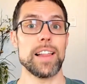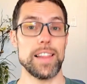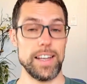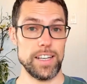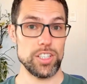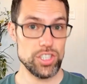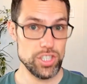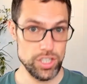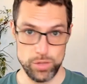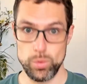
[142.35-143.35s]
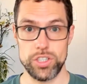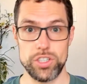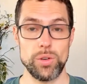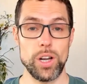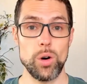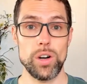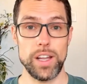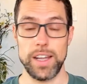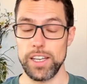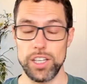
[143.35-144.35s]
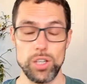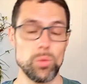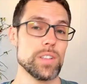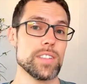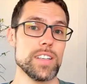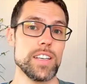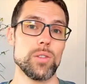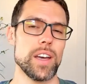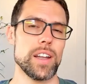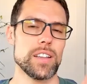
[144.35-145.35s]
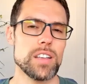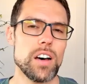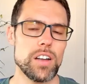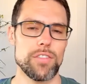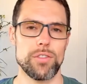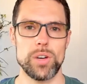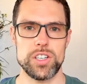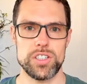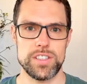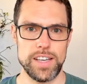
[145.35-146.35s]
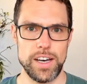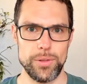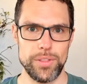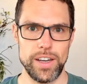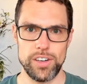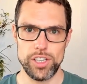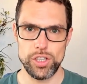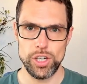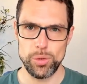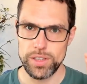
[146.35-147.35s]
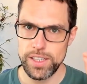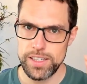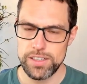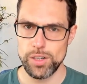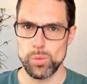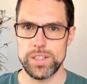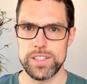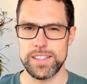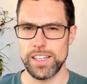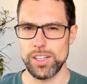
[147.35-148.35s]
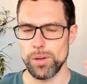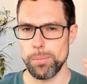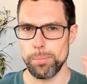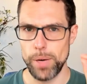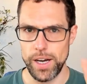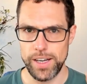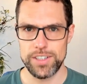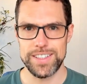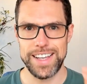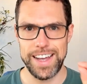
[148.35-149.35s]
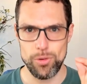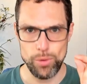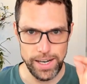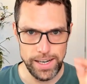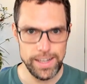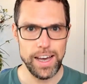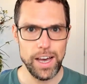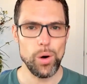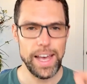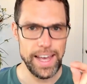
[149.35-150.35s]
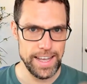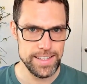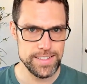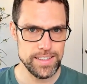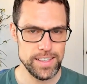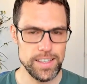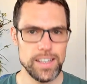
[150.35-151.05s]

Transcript: like just watch the recording and you will see you get a ton of questions out there, and you know these are the ones that your buyers right now ask.